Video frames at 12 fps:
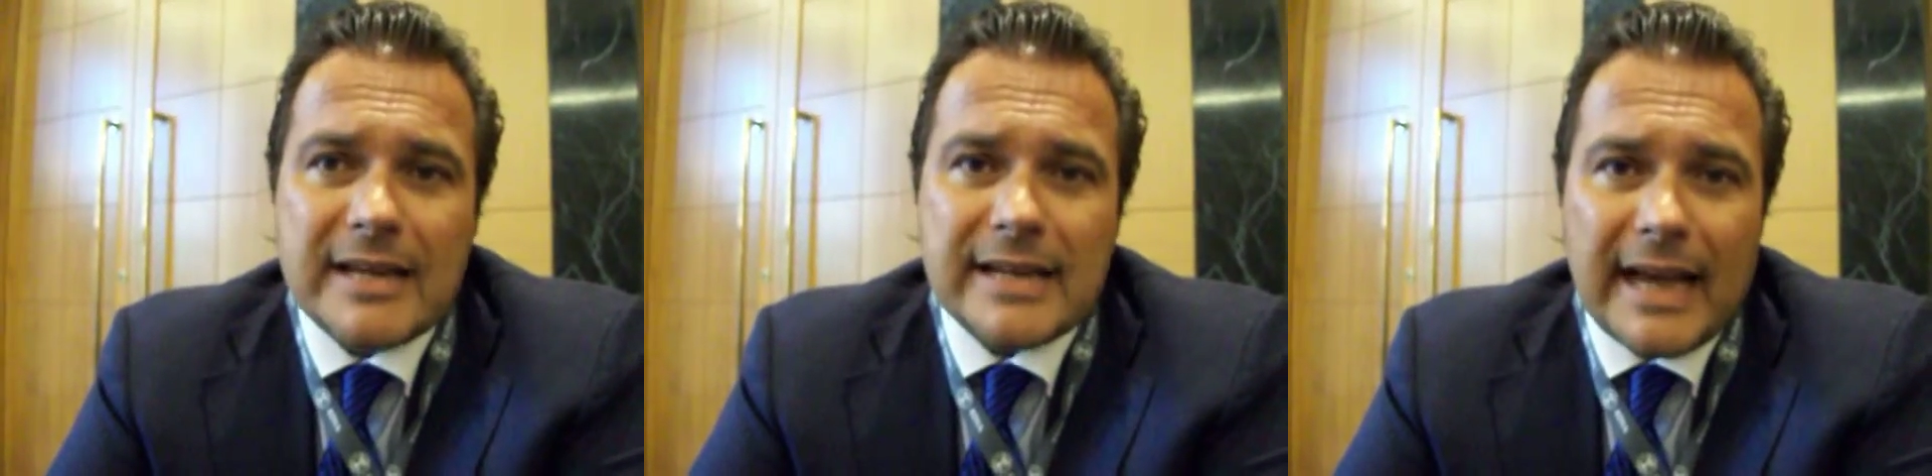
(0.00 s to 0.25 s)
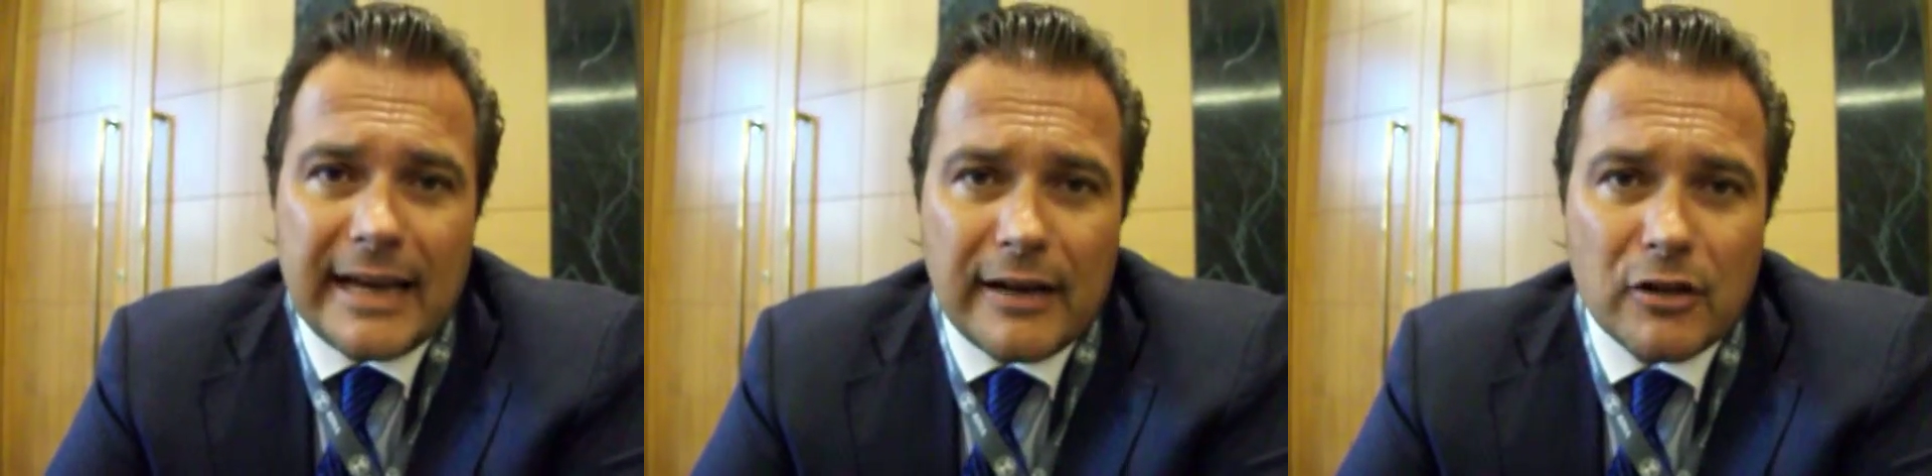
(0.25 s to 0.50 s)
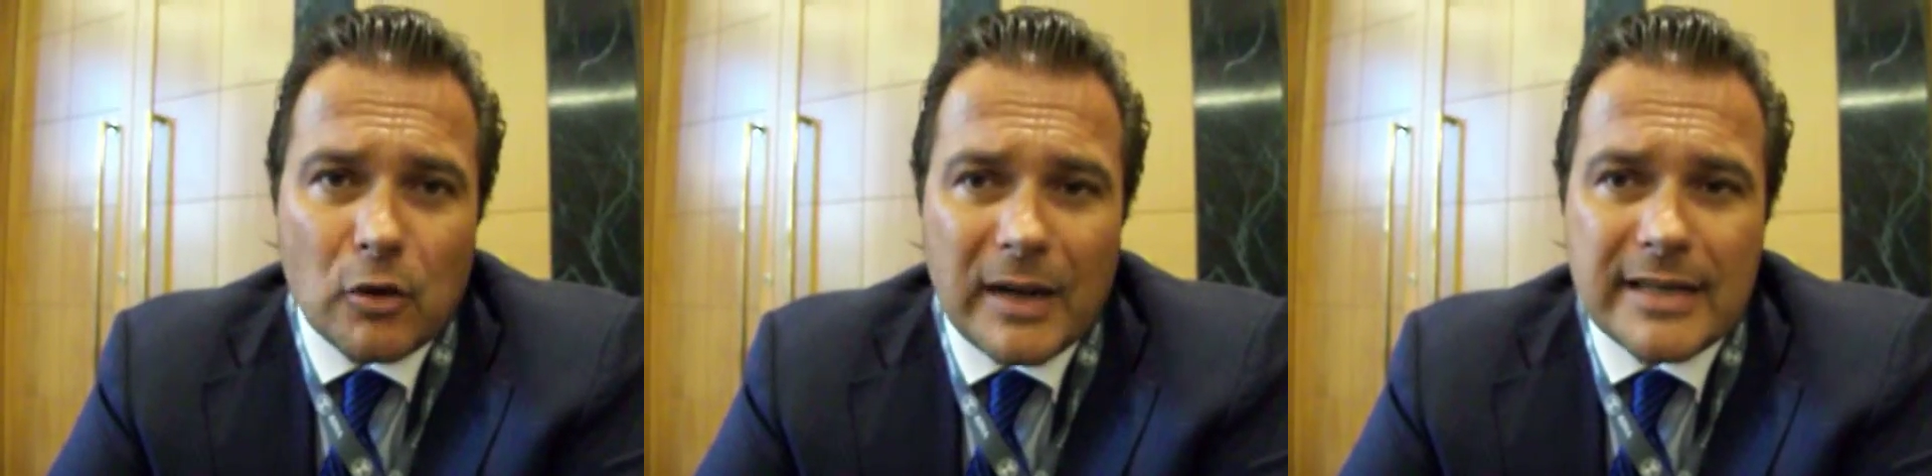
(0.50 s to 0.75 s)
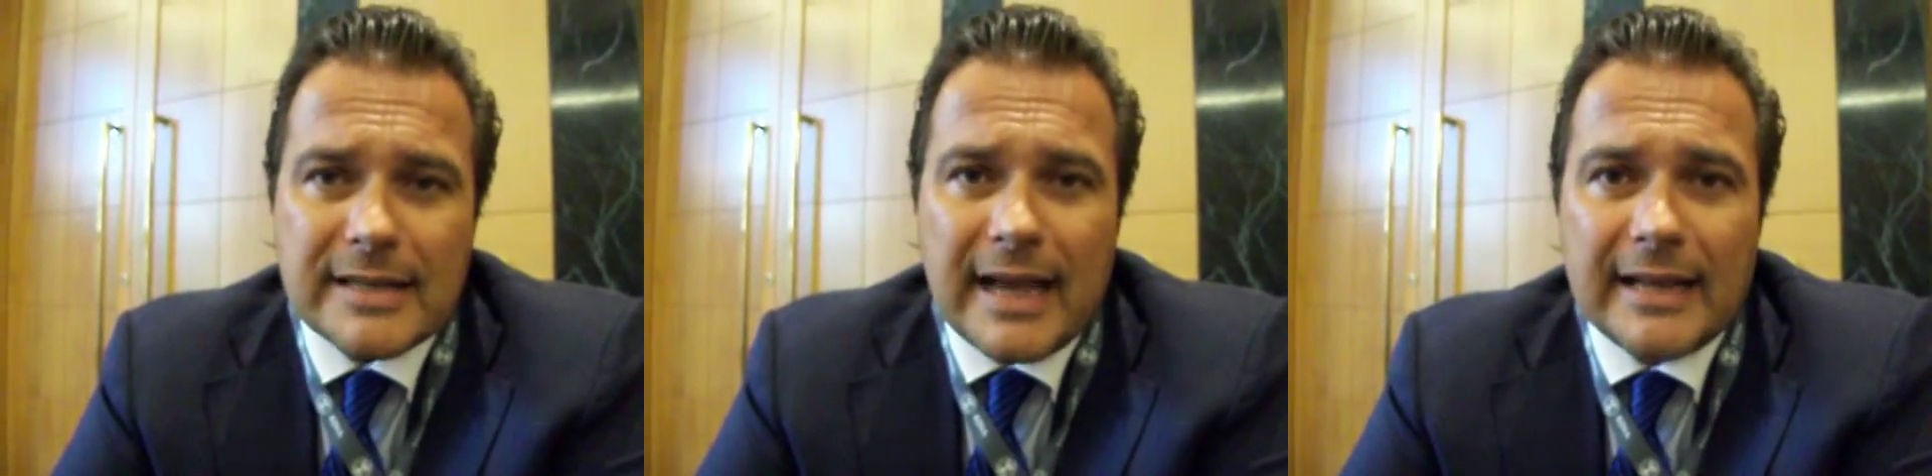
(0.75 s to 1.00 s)
side and the
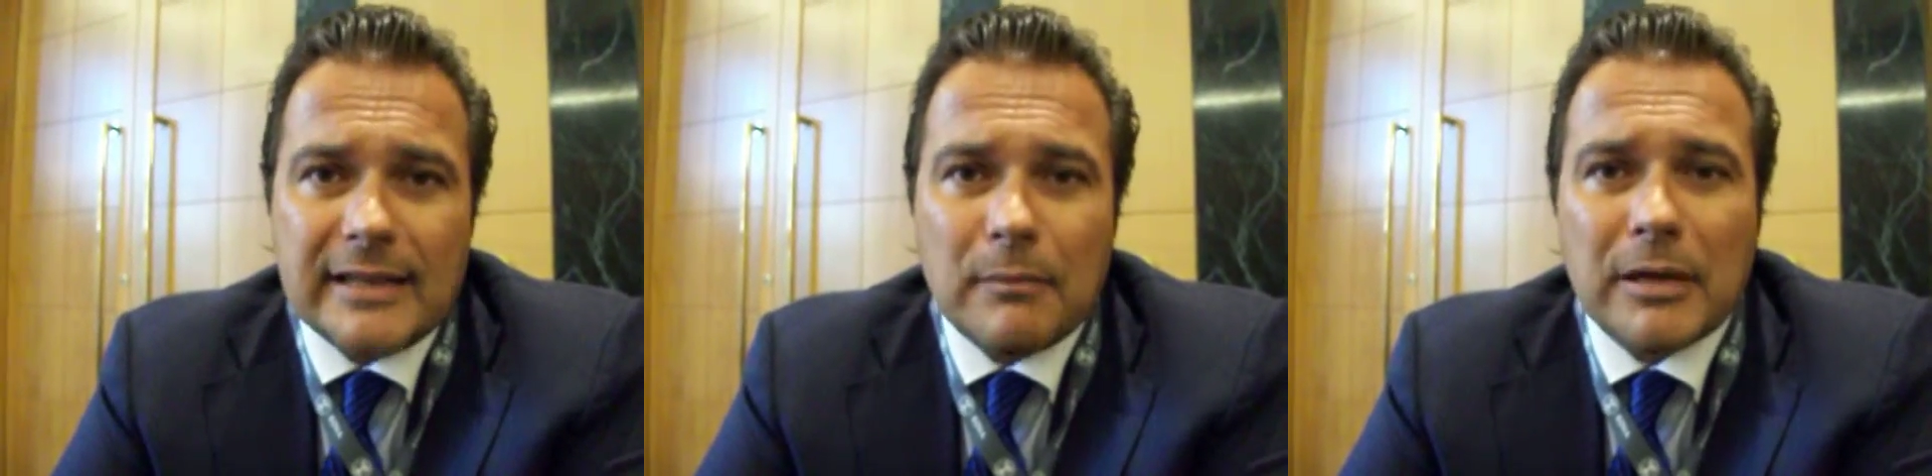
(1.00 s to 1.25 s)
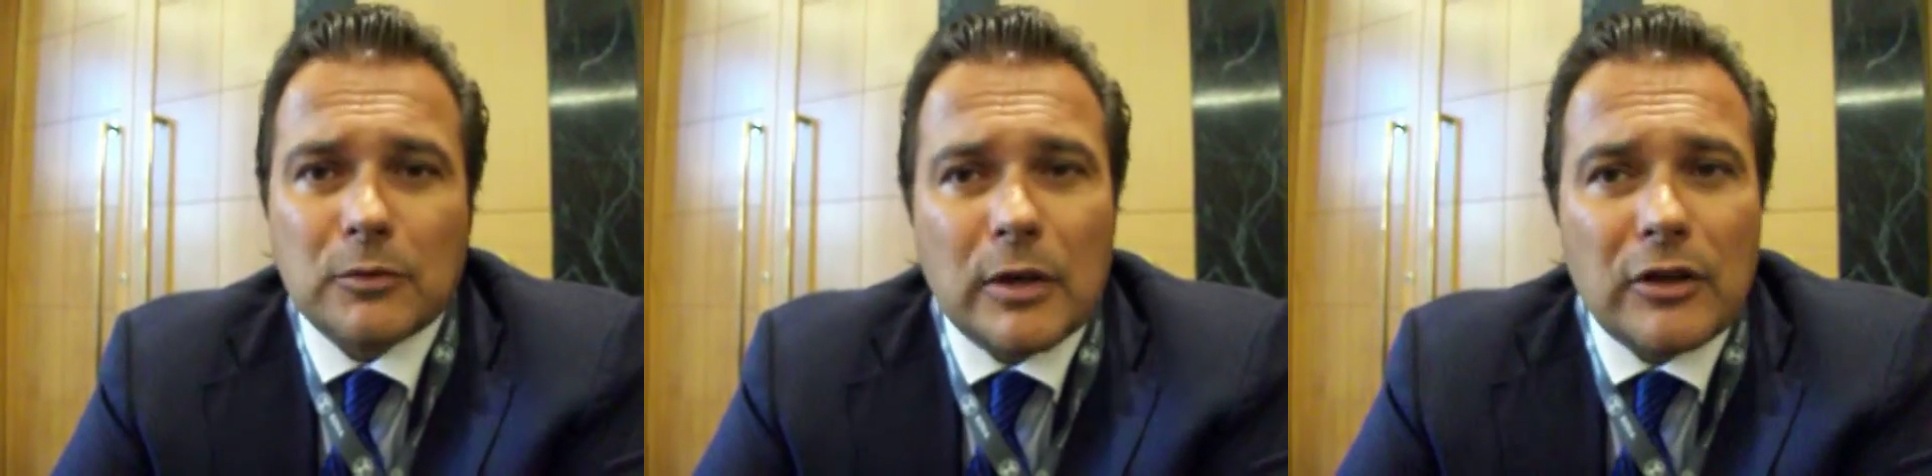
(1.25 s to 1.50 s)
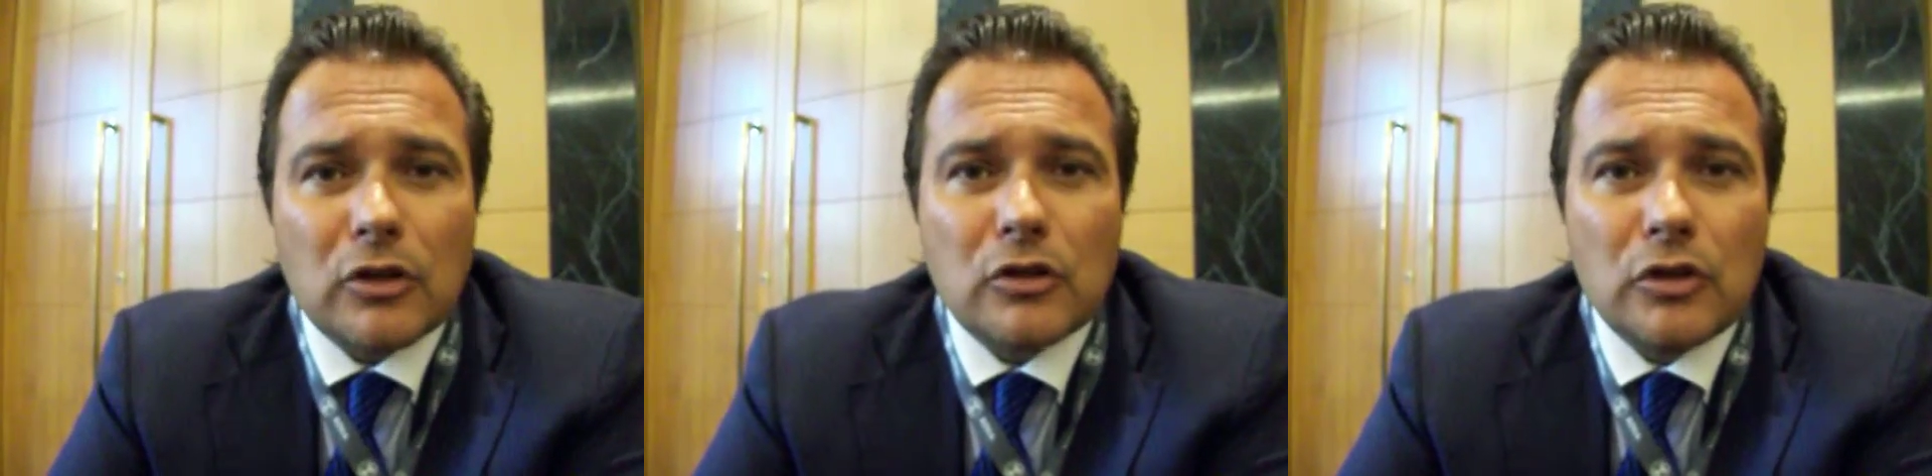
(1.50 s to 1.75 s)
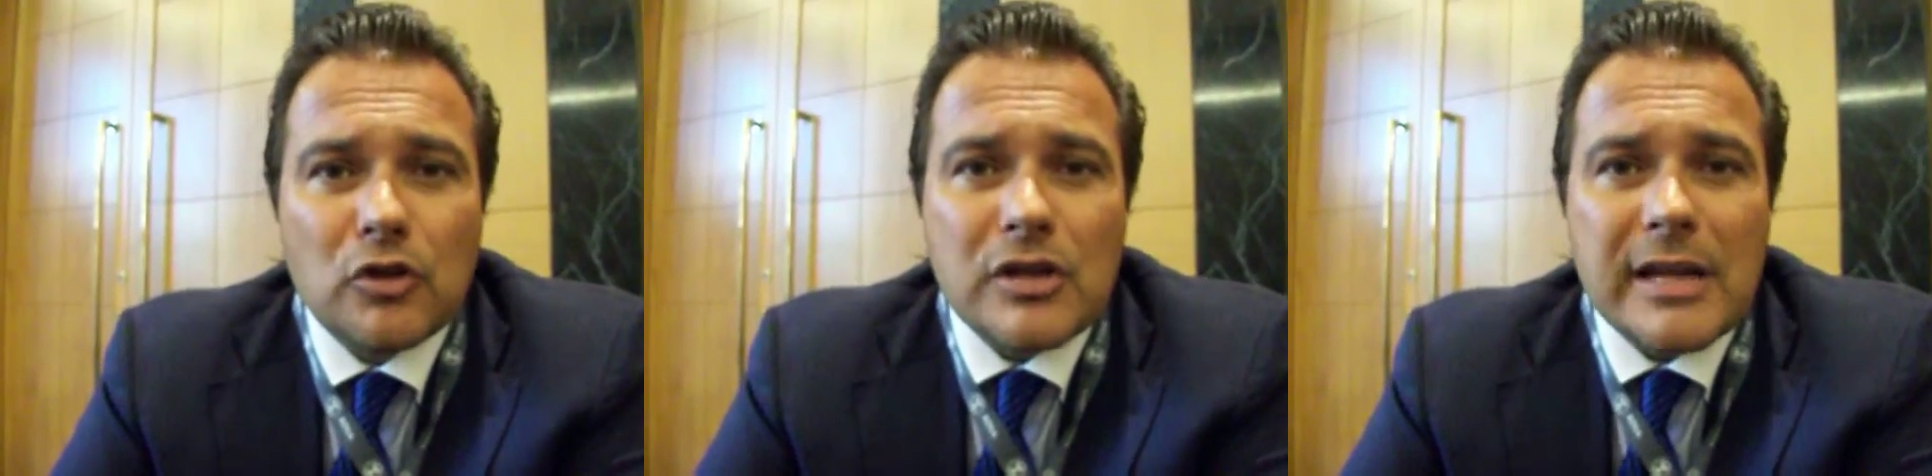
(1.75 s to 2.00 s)
wet side, but we're not
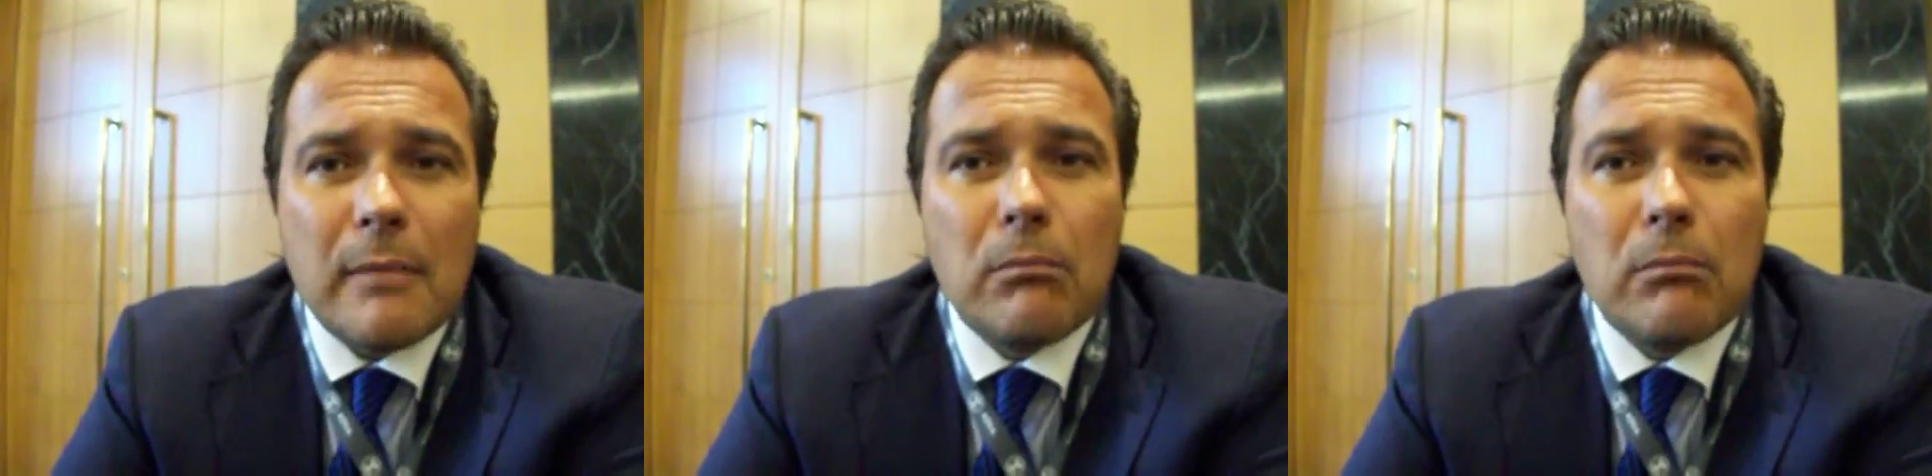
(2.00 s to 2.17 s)
going to see a